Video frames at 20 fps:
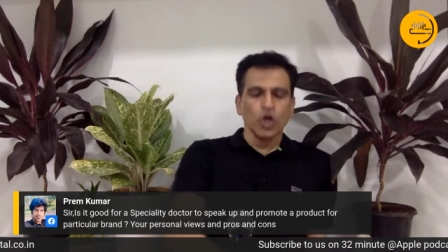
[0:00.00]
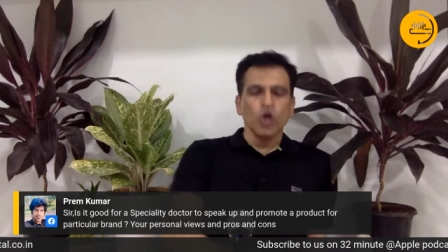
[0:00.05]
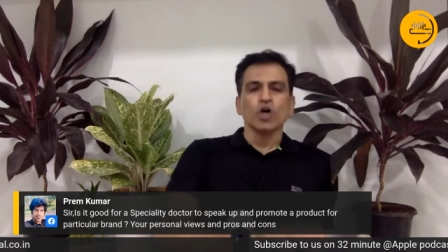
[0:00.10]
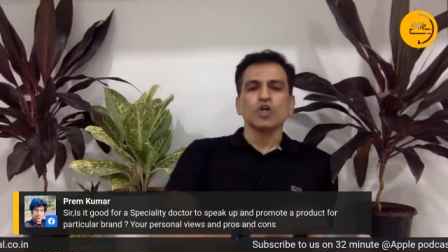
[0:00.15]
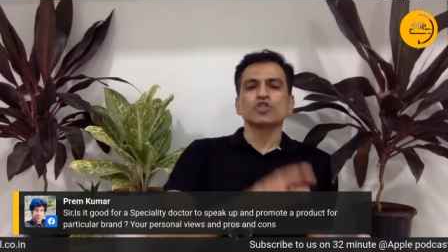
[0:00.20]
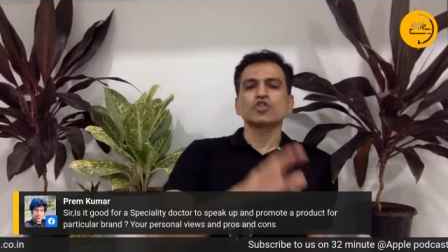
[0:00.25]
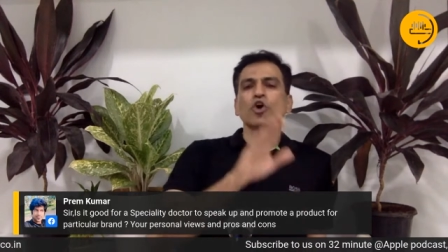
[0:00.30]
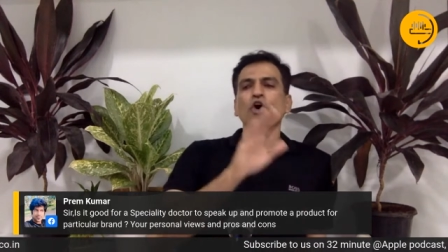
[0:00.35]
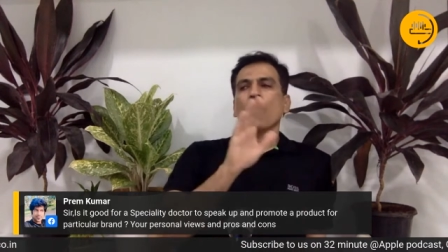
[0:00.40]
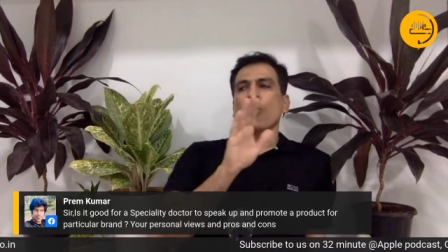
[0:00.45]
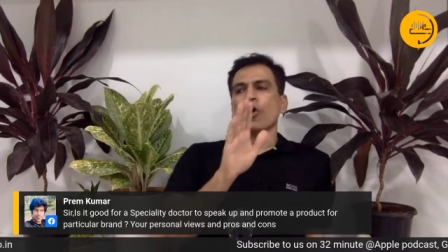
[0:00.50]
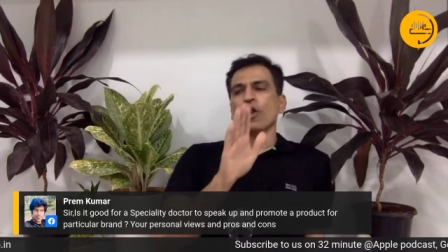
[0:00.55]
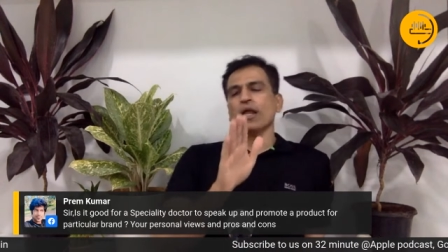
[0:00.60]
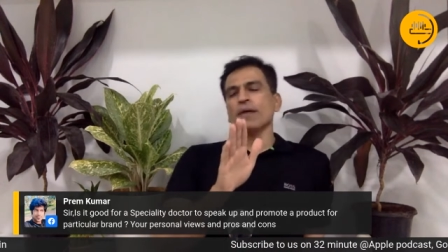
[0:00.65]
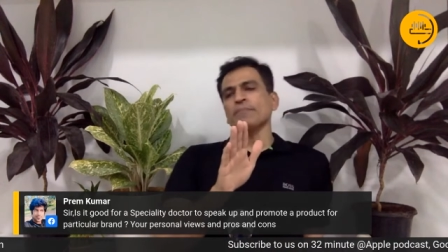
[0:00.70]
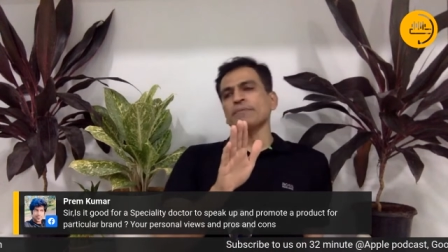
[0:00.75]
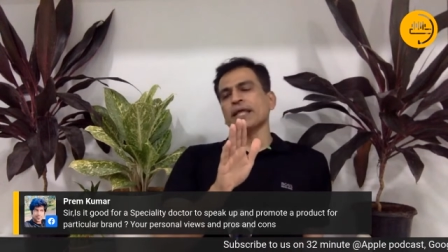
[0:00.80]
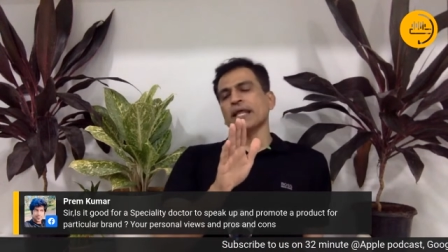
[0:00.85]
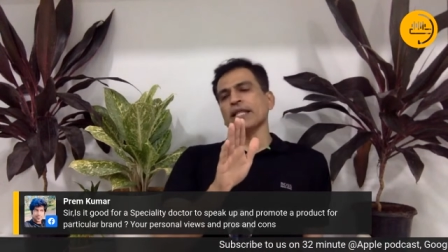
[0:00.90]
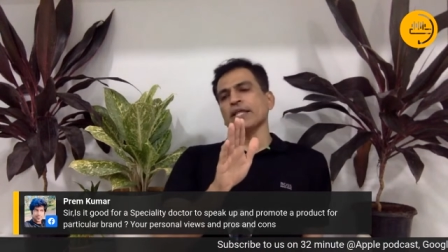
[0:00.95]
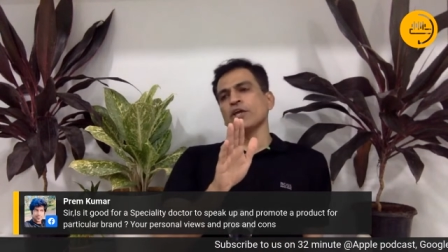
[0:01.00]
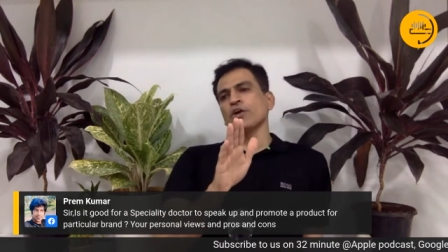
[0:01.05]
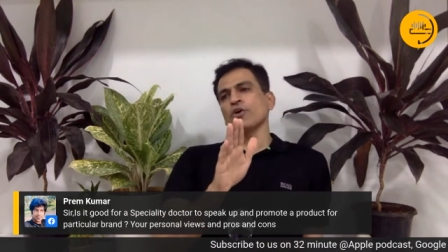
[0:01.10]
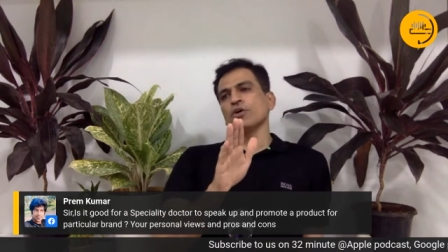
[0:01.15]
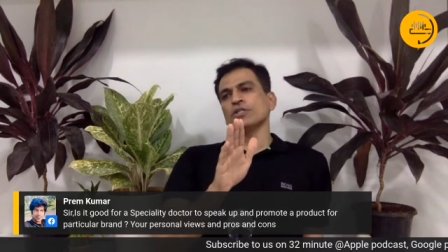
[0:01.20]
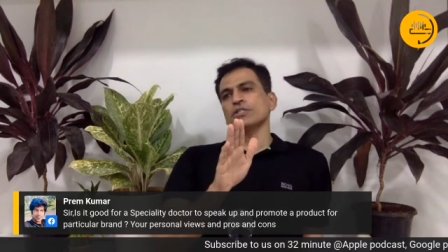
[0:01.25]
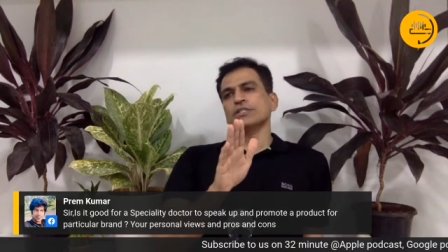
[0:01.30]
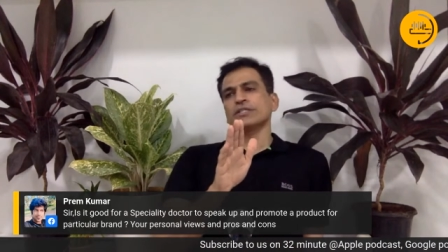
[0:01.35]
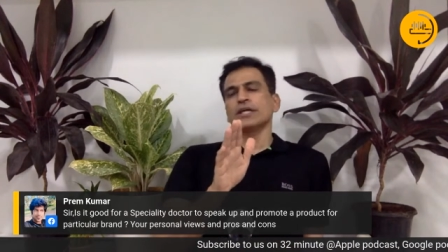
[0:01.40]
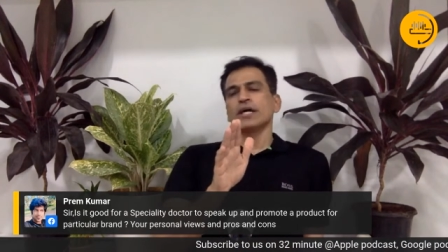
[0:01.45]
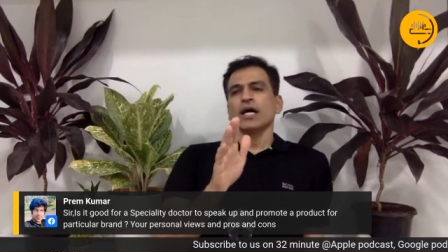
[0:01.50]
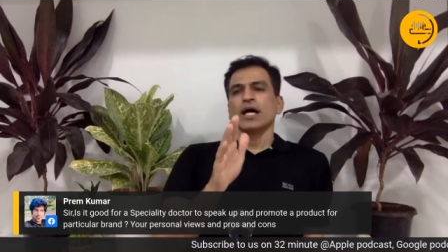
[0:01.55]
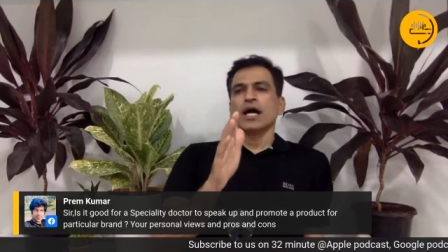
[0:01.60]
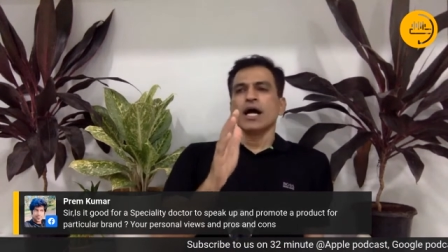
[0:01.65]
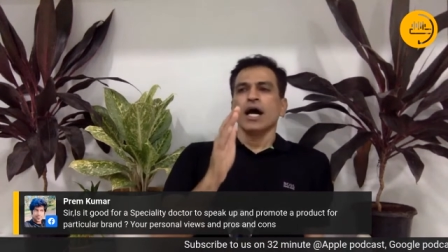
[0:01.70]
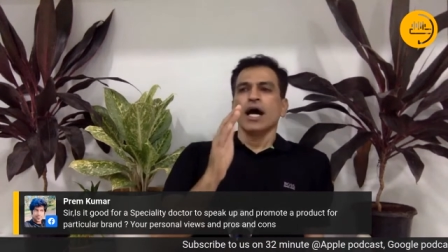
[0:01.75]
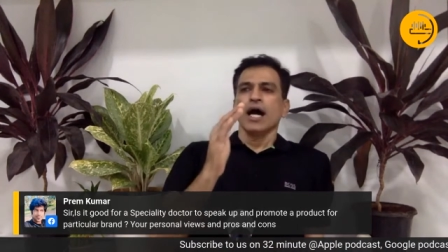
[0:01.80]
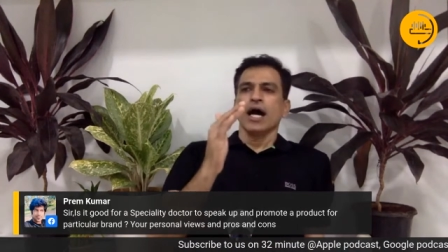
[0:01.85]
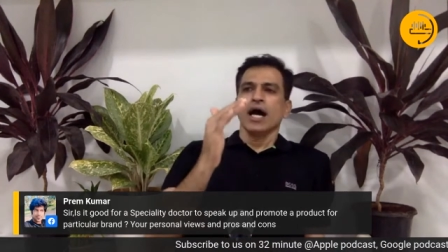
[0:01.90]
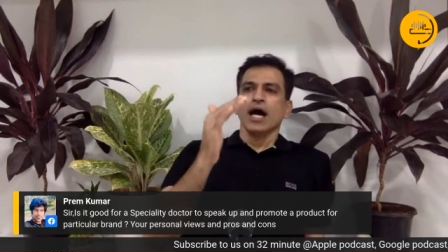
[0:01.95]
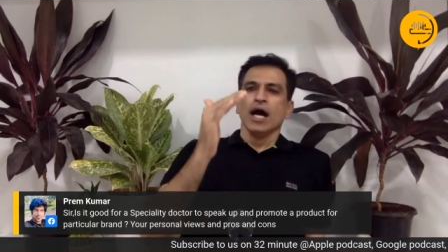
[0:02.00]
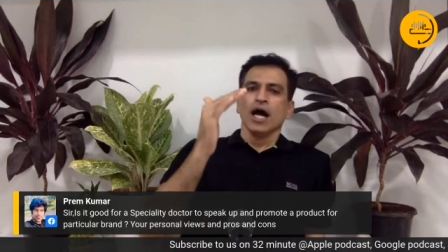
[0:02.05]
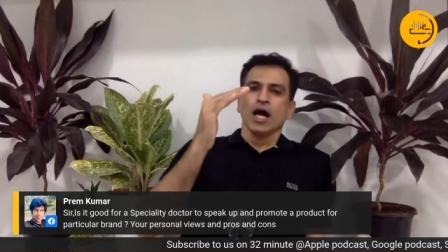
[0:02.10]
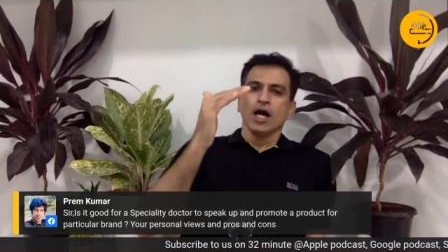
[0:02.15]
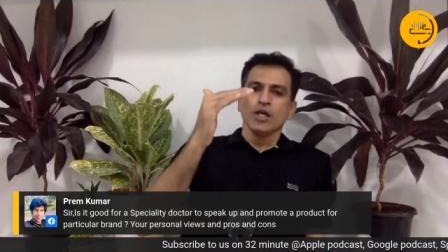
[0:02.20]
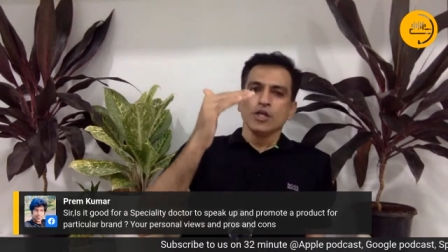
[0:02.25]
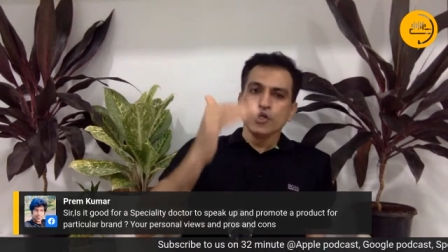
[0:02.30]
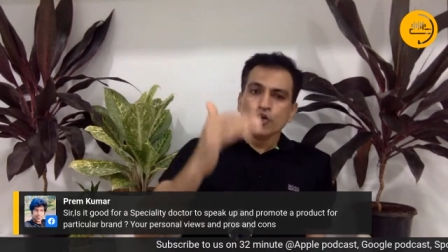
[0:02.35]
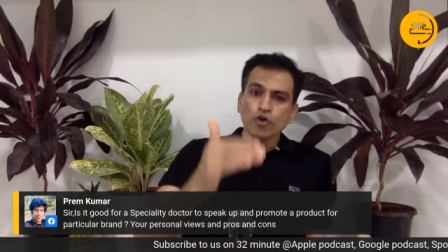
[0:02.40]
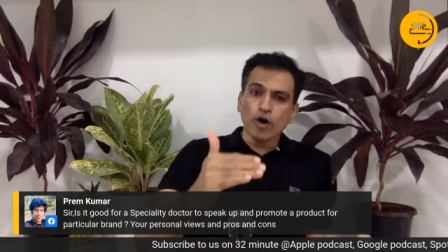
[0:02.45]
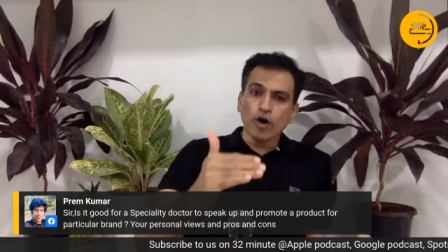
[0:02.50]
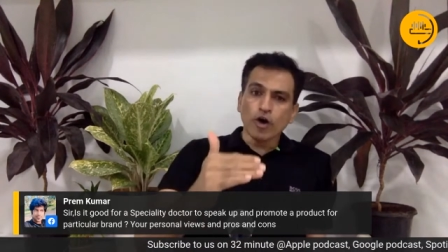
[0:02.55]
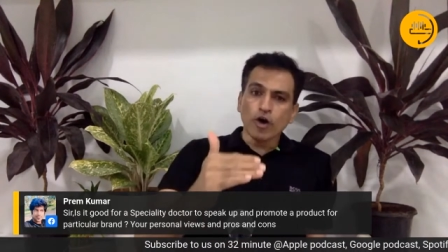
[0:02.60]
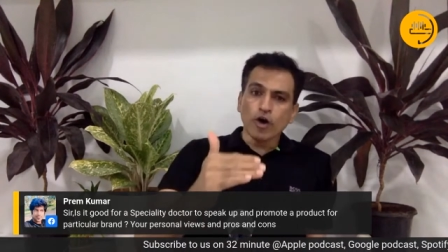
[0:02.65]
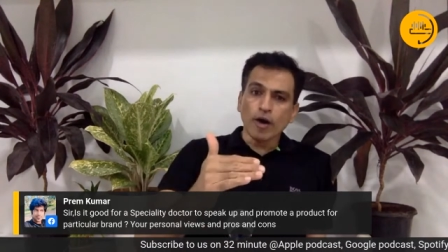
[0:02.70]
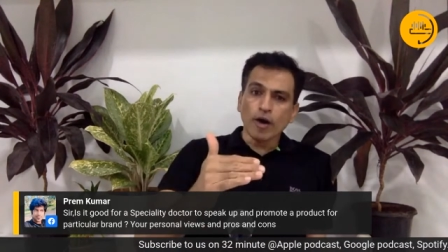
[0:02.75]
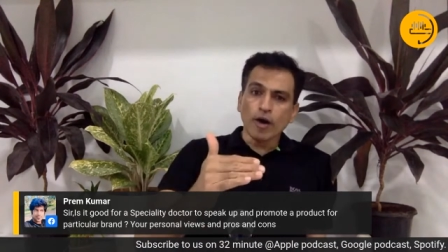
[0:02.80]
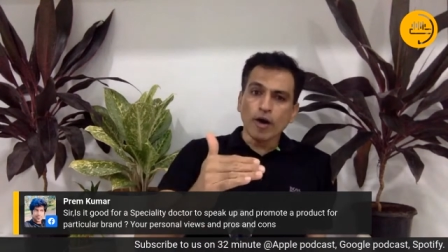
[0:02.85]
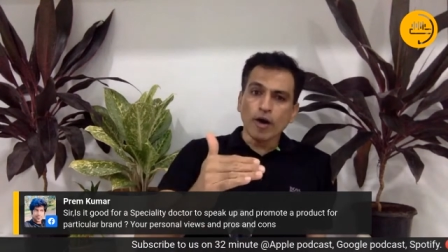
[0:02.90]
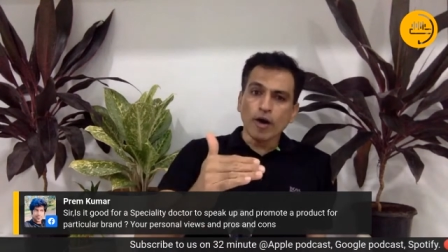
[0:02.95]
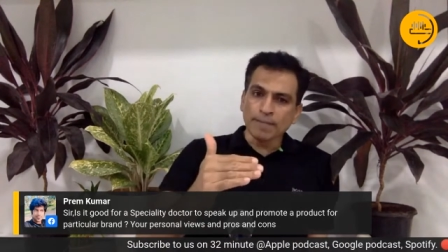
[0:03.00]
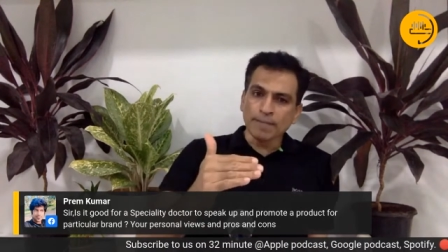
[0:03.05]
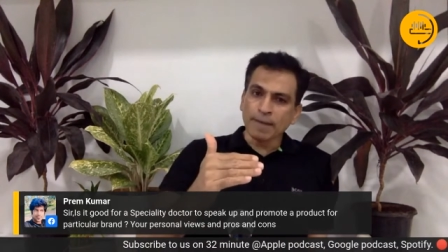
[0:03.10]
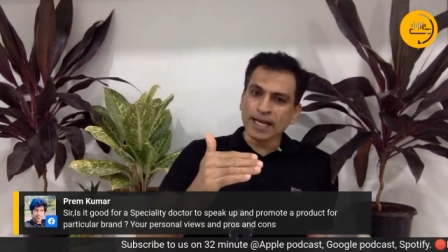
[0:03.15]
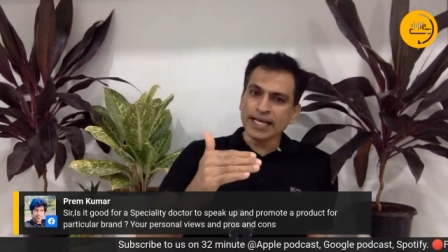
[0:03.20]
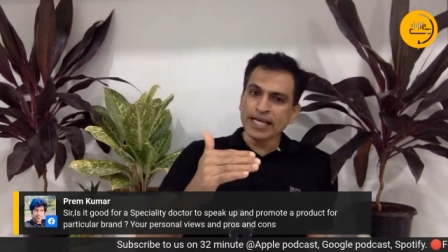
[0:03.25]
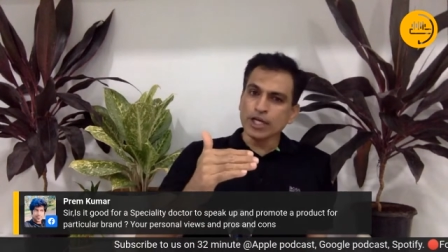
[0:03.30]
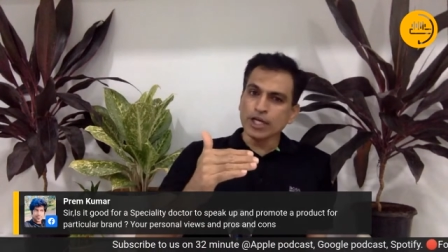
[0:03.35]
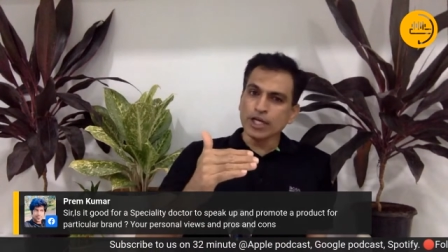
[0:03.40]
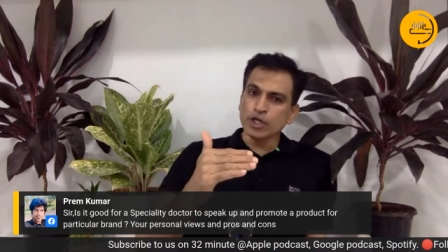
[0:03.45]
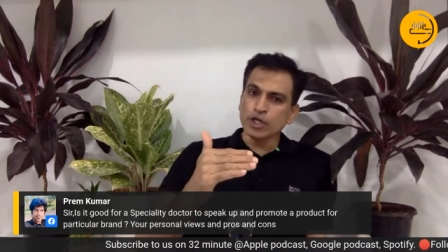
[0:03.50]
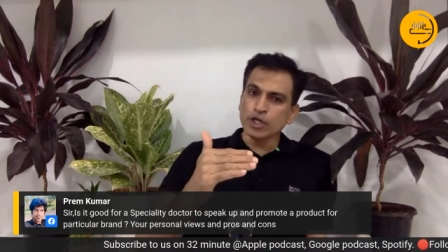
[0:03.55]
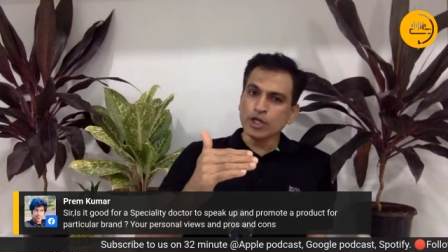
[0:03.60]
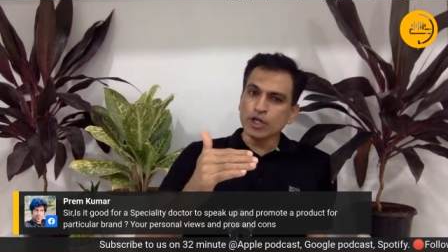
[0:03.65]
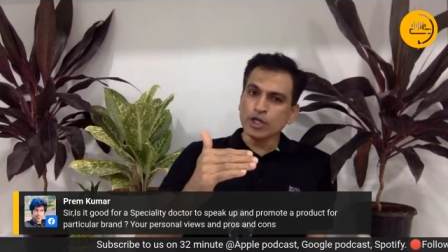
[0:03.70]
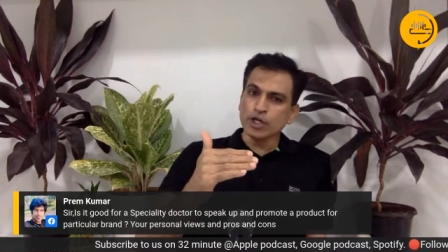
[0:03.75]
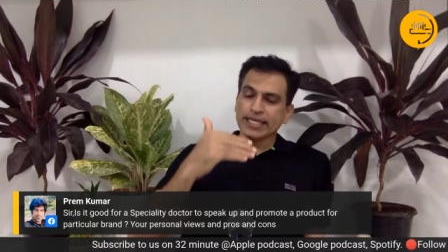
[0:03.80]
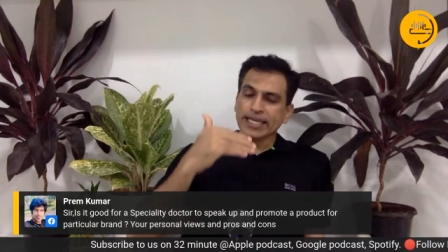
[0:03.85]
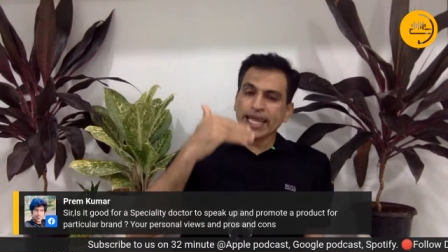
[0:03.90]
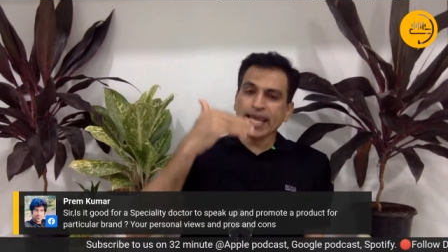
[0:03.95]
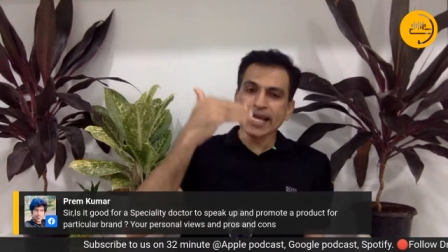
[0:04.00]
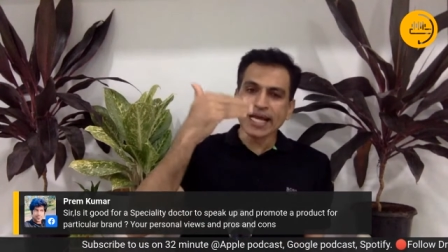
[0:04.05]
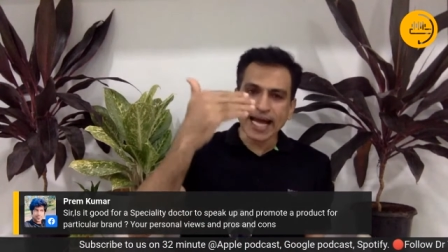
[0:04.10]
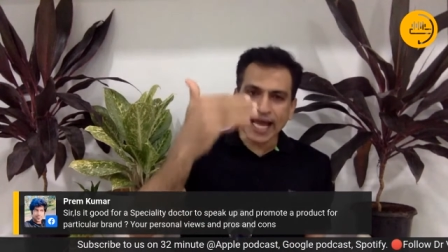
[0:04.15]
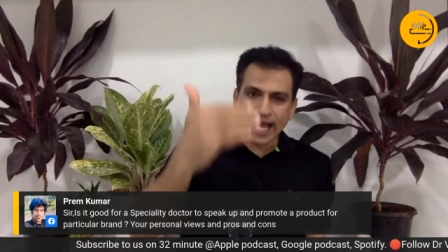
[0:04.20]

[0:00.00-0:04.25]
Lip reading: So all I'm telling you is, you have paid the money to take a